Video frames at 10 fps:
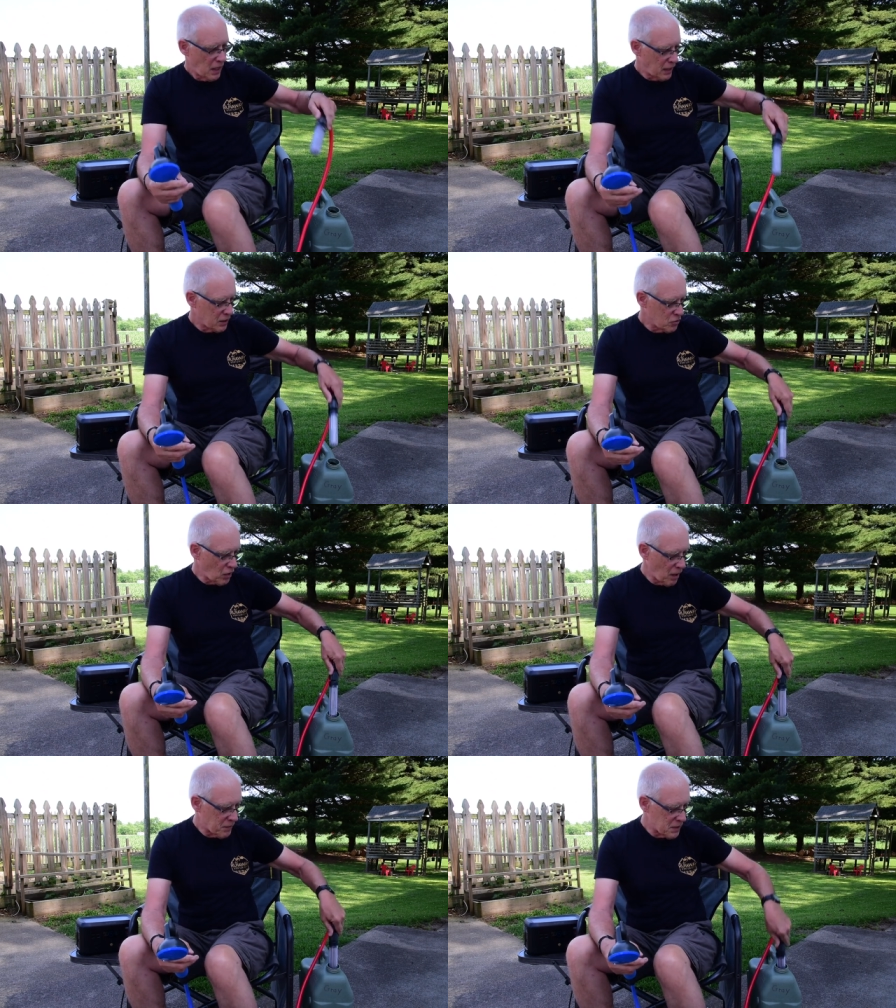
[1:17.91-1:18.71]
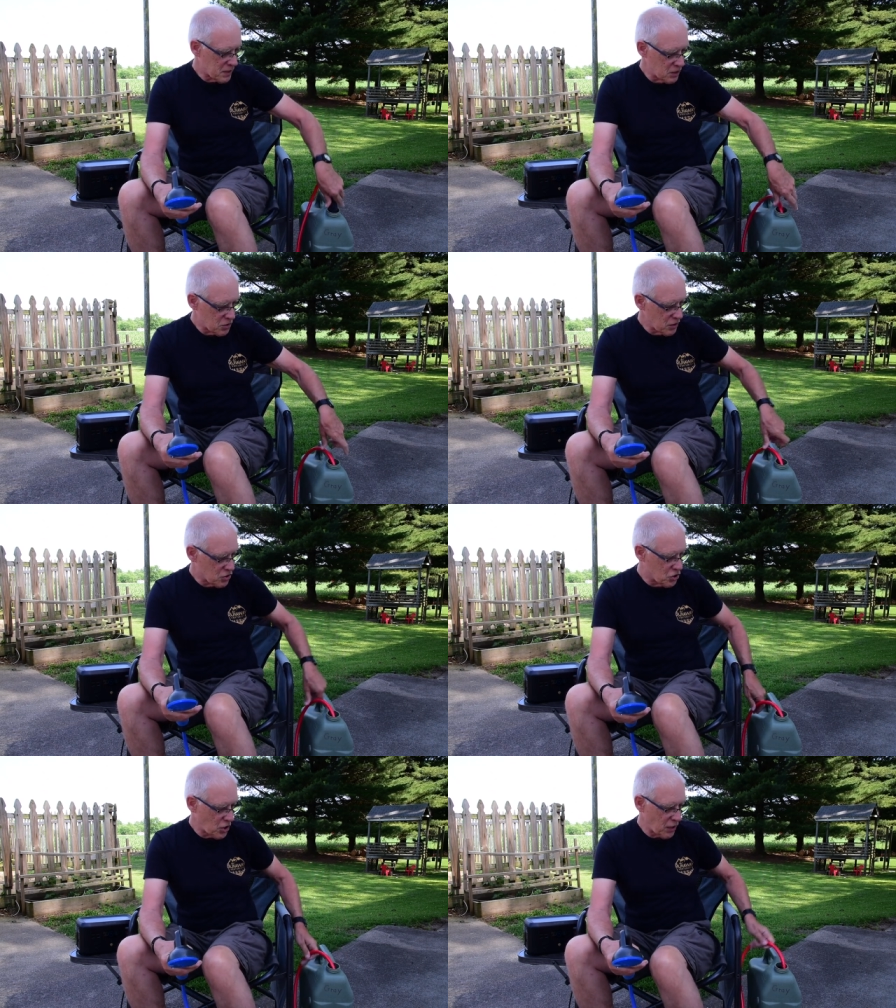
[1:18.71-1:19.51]
I can drop this into
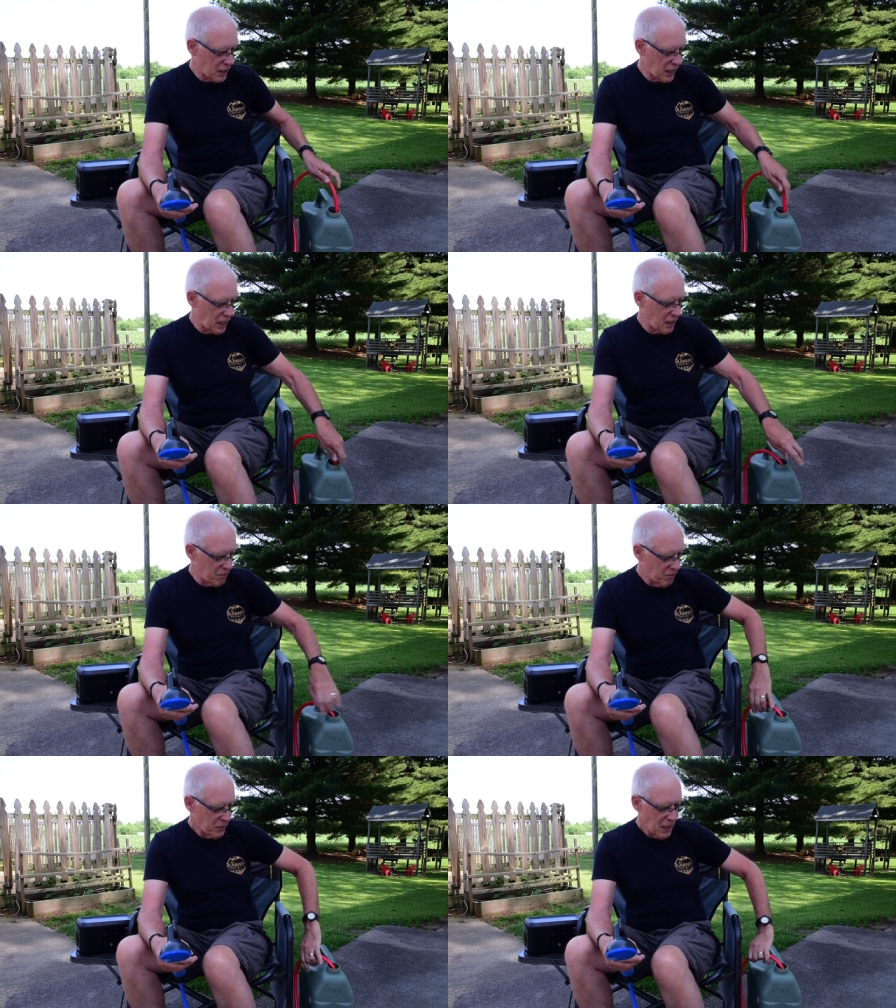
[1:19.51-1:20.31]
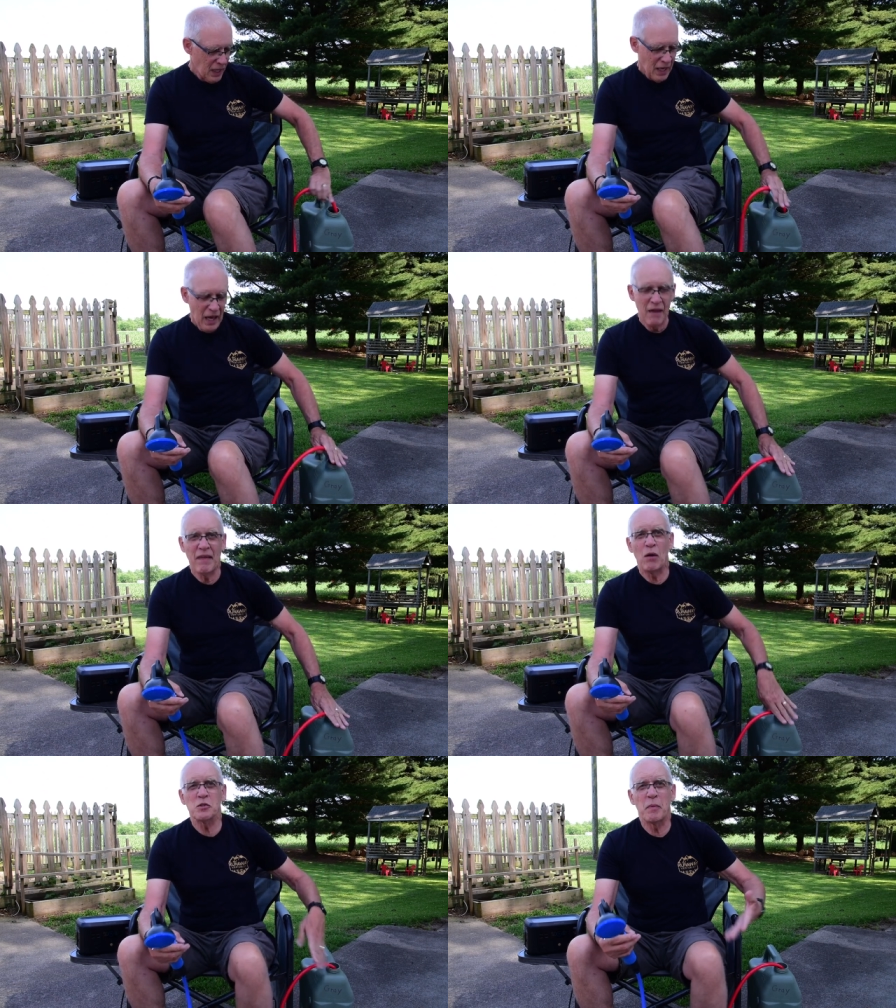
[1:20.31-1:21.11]
this jerry can, and
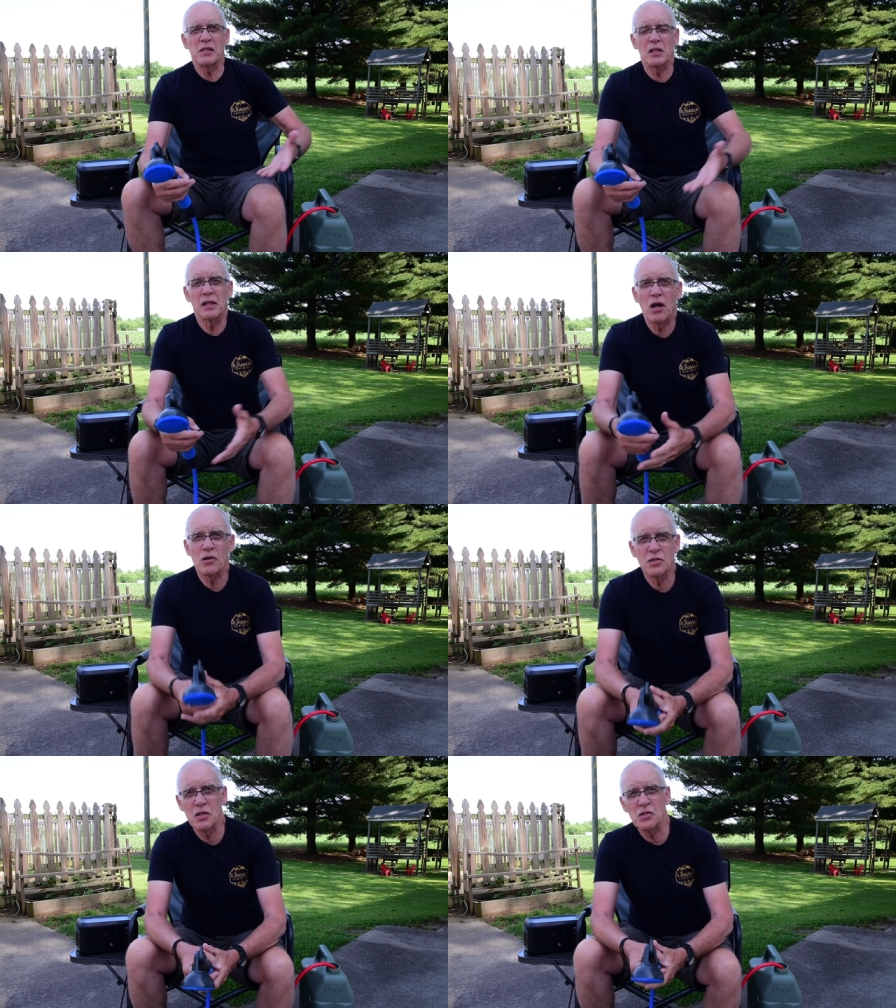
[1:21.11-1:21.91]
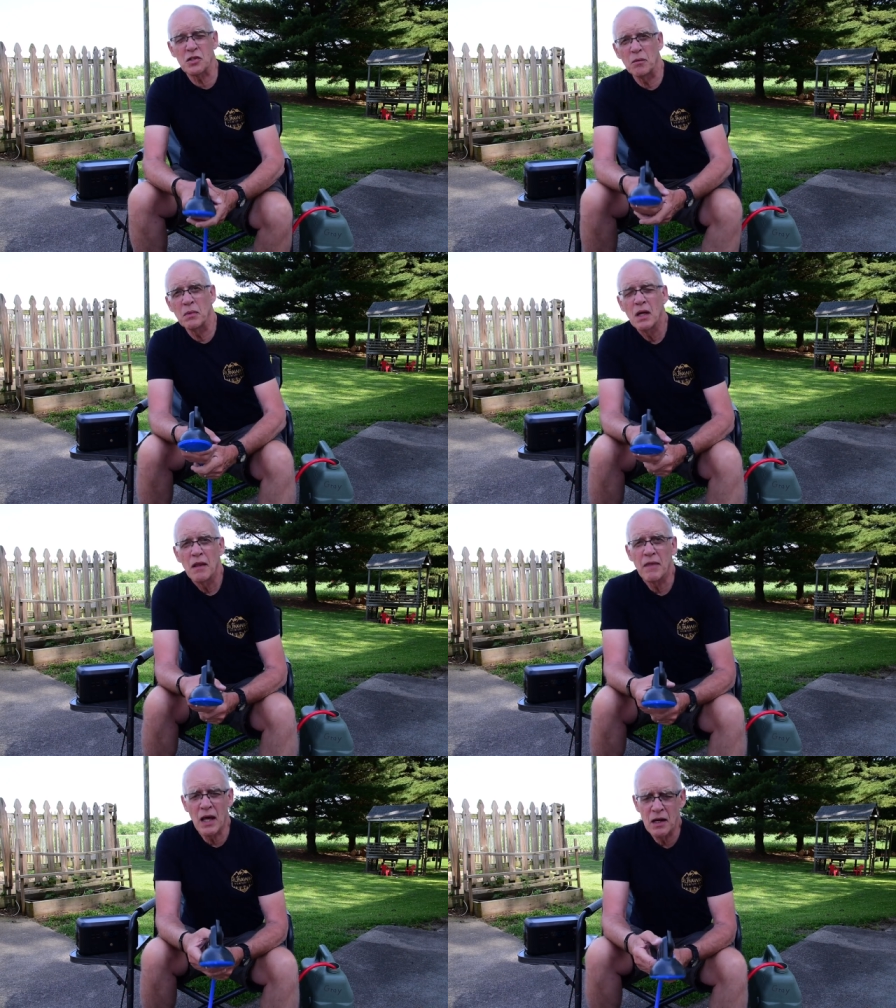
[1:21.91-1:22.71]
that was basically our system
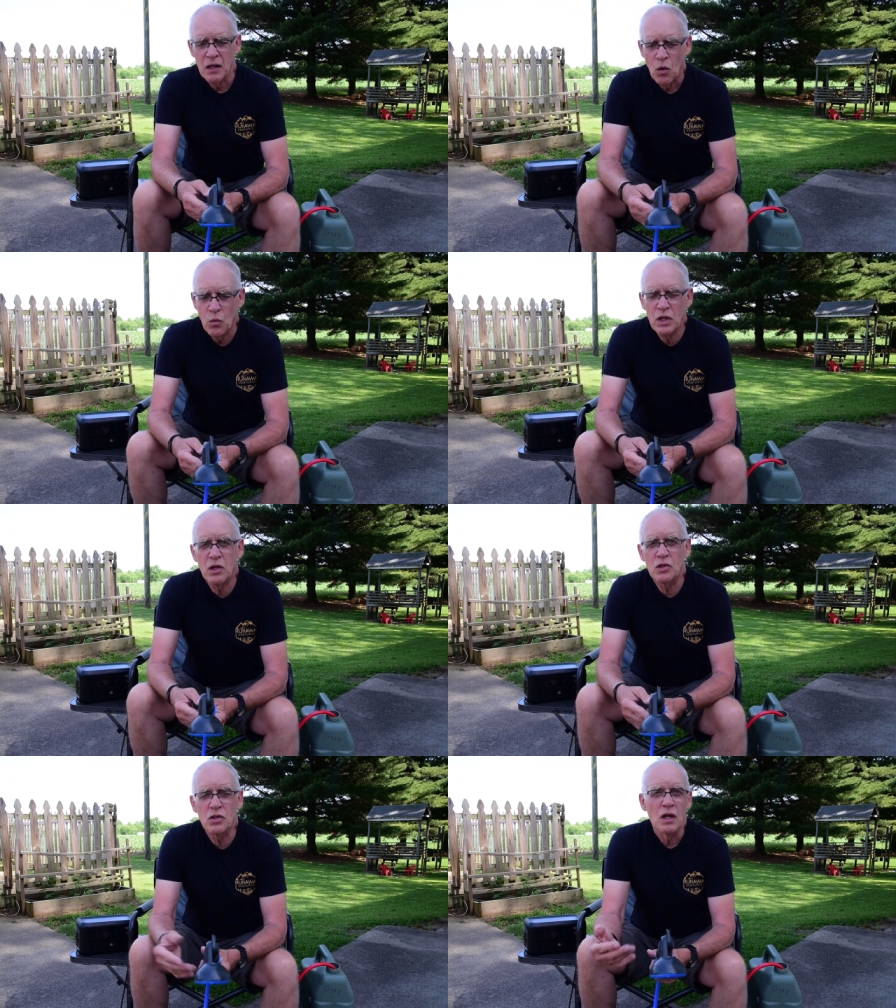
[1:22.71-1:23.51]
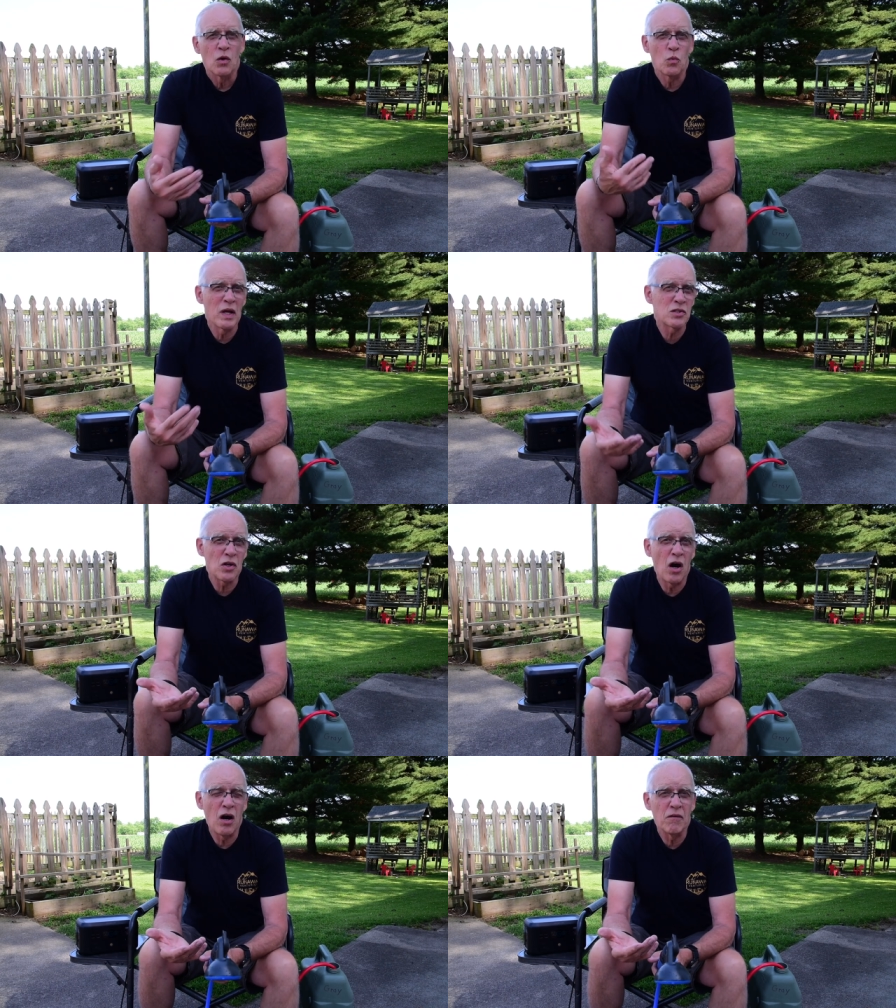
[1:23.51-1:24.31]
that we could rinse
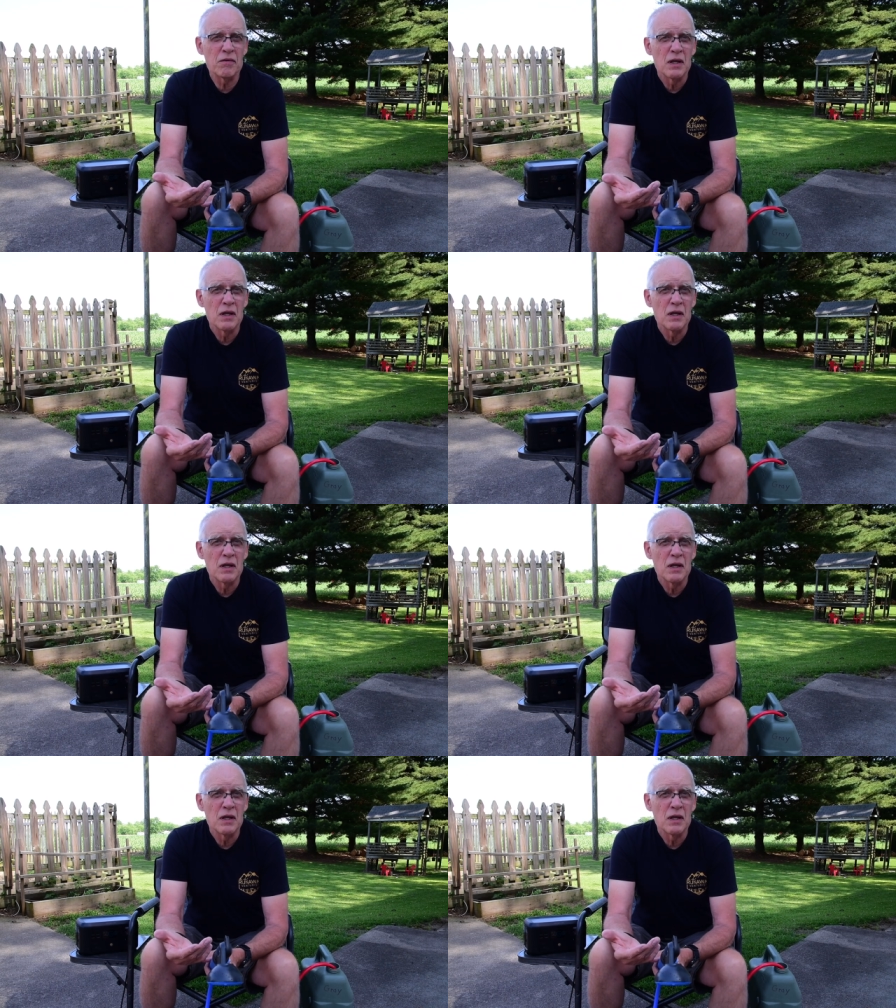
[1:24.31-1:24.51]
off